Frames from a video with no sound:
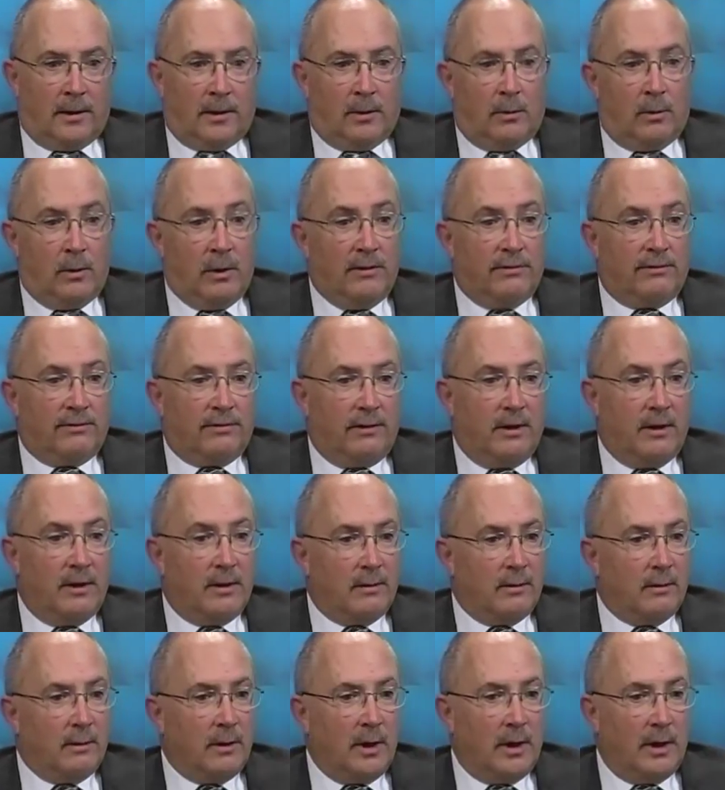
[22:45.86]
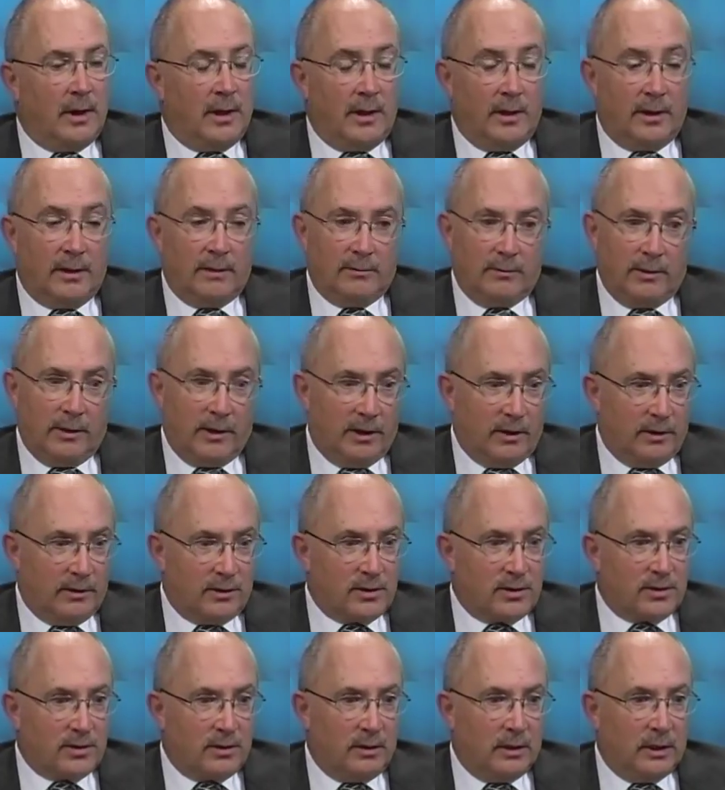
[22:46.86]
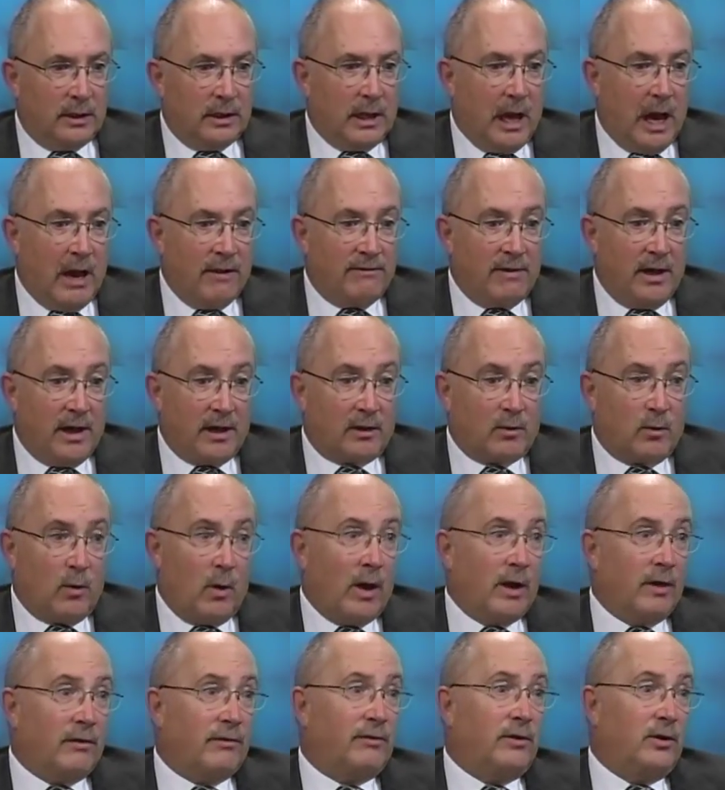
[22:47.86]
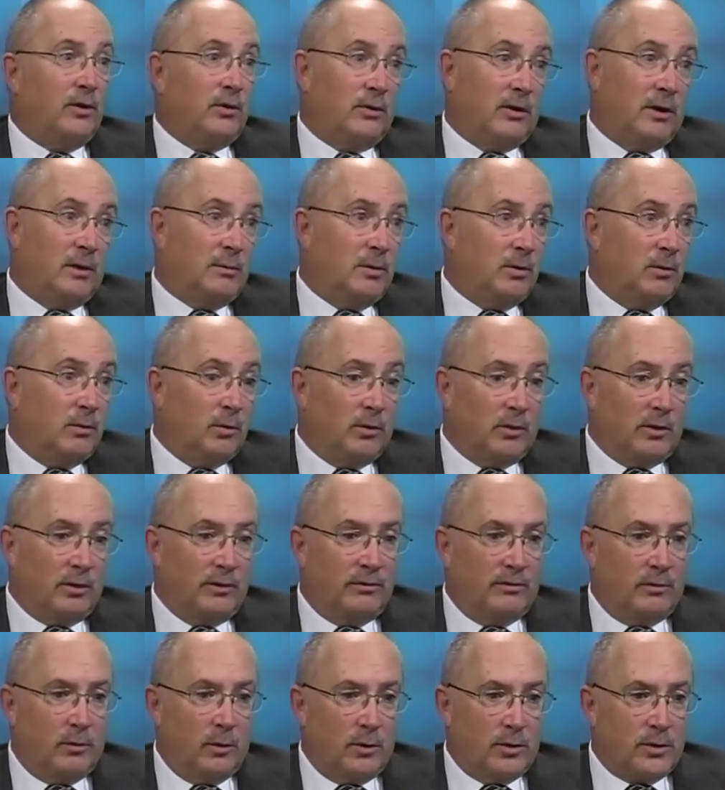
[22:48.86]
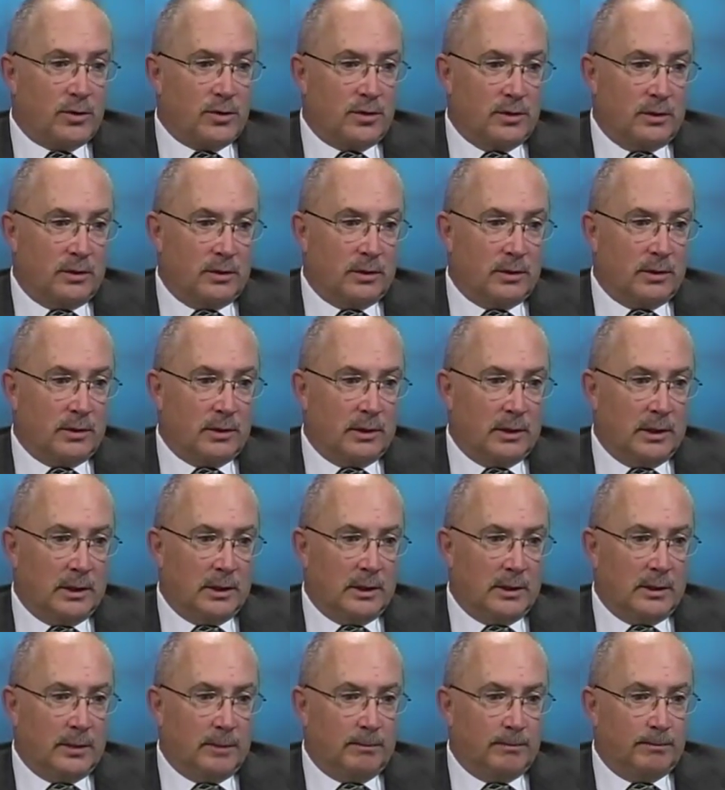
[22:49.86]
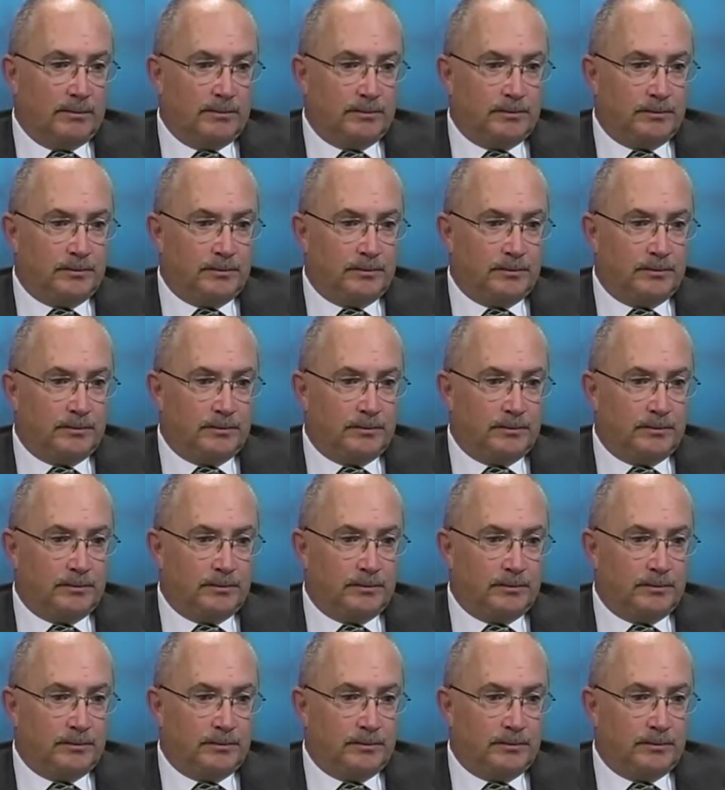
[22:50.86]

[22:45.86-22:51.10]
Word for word: We've, uh, well, there's, I've had quite a few. I've been really fortunate. Um,